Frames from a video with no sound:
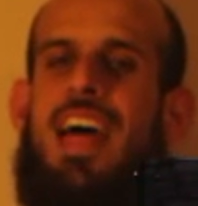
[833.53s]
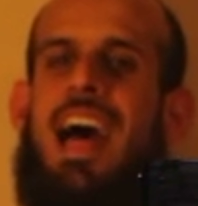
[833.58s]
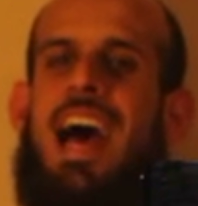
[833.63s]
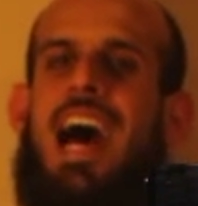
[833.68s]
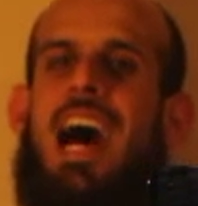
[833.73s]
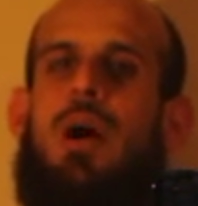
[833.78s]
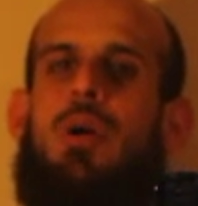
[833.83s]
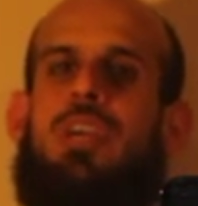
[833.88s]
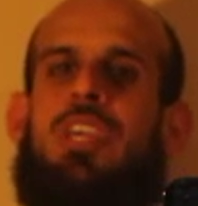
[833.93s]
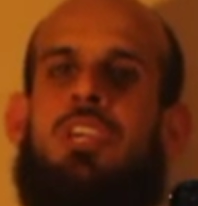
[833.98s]

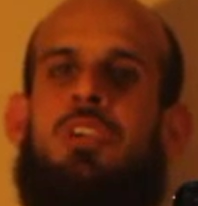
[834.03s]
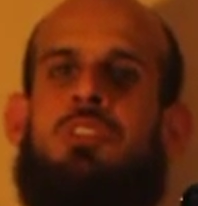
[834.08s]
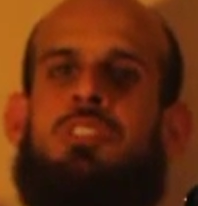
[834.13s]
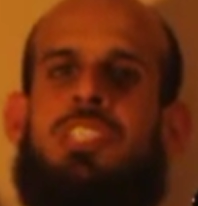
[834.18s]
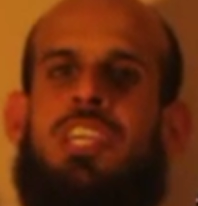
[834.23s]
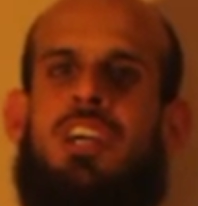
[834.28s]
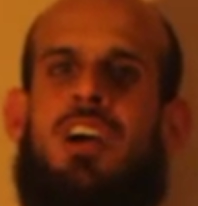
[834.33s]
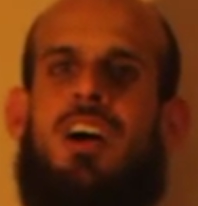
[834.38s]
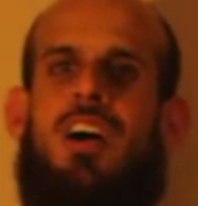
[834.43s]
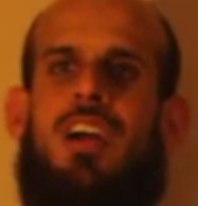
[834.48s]
How huge
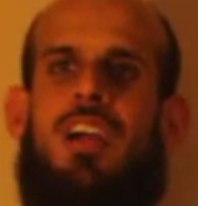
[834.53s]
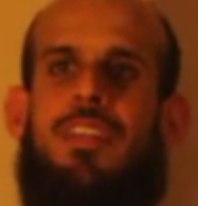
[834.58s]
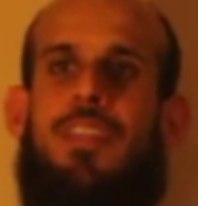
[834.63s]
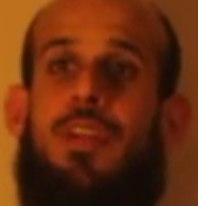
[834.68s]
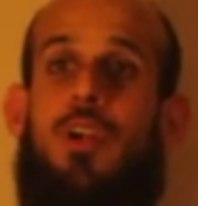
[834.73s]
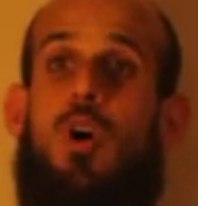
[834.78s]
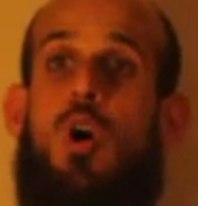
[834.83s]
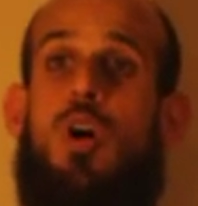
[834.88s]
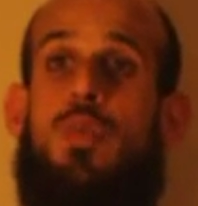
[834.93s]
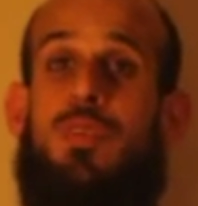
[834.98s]
they are.
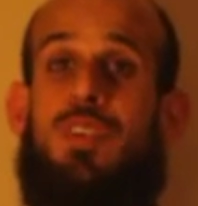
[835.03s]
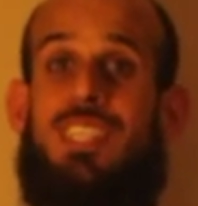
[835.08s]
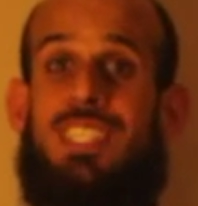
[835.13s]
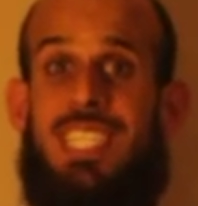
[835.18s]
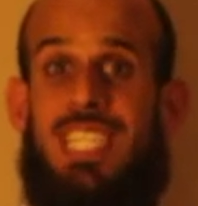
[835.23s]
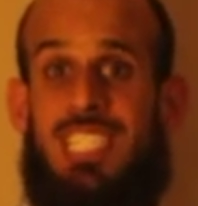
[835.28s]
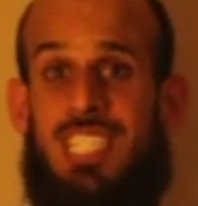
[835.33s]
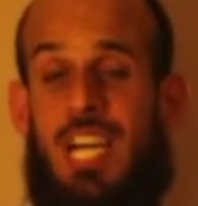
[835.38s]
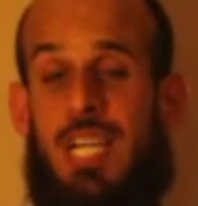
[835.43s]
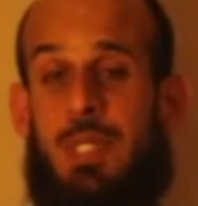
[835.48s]
They're over
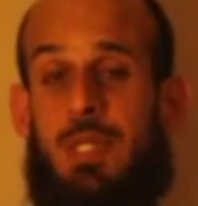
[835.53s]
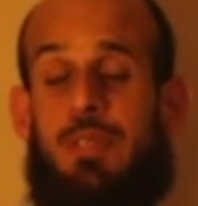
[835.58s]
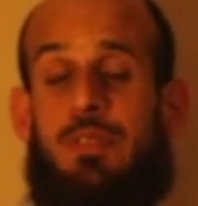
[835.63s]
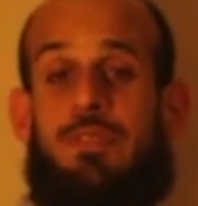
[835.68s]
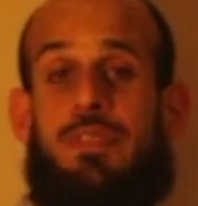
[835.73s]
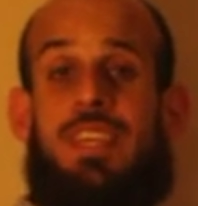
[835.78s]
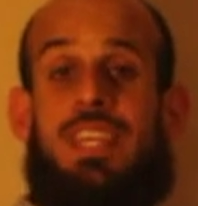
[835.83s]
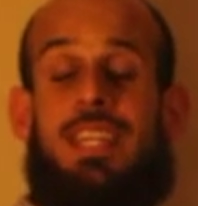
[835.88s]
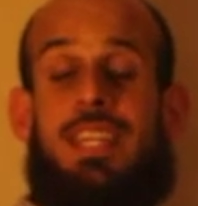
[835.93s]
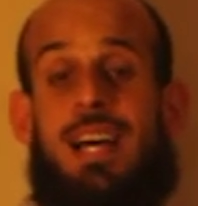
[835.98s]
600
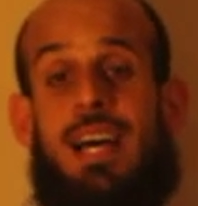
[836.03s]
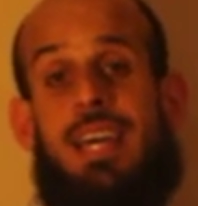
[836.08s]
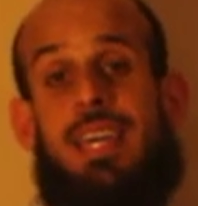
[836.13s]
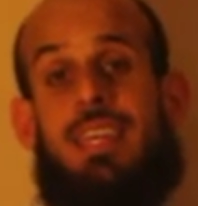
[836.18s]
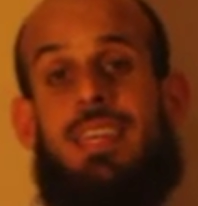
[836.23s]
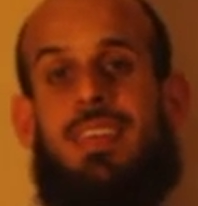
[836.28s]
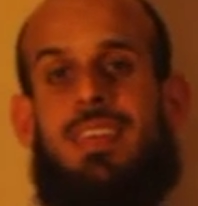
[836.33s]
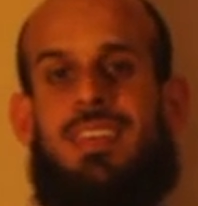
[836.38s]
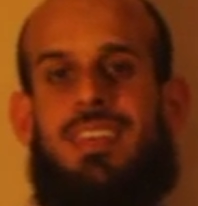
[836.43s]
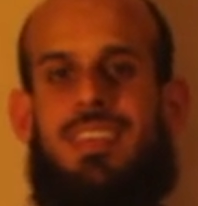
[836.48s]
feet in
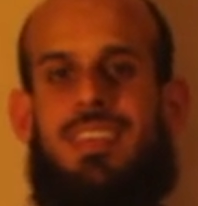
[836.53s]
height.